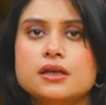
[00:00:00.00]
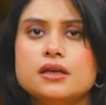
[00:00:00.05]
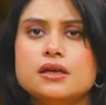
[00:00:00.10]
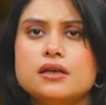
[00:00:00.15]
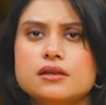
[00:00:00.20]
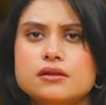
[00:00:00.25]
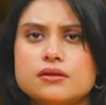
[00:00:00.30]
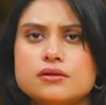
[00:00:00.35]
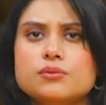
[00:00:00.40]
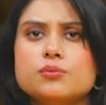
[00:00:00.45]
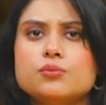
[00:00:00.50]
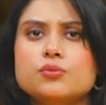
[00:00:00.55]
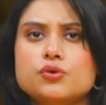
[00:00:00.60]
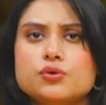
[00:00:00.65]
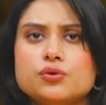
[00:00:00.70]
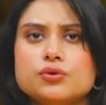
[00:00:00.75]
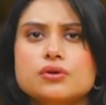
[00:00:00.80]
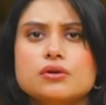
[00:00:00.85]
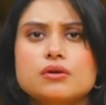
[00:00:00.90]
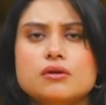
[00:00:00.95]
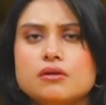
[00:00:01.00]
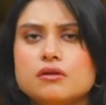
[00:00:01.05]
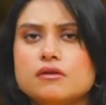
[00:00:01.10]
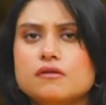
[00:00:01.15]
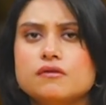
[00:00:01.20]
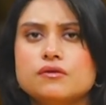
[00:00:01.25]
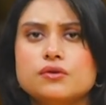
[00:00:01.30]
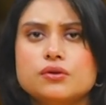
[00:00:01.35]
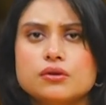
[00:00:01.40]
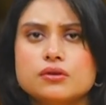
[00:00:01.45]
In the mode
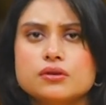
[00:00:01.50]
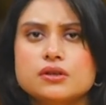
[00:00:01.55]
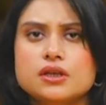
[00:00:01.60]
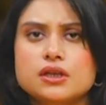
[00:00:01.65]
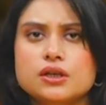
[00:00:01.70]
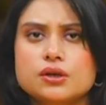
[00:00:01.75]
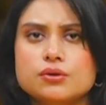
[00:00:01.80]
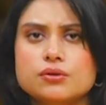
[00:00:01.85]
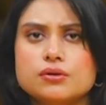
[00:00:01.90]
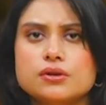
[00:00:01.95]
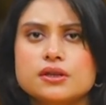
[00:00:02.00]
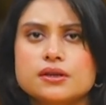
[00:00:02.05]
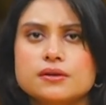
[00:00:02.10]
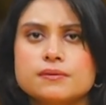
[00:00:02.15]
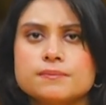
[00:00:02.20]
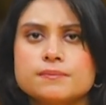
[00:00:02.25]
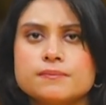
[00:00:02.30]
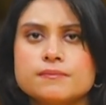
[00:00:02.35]
of Don Quixote,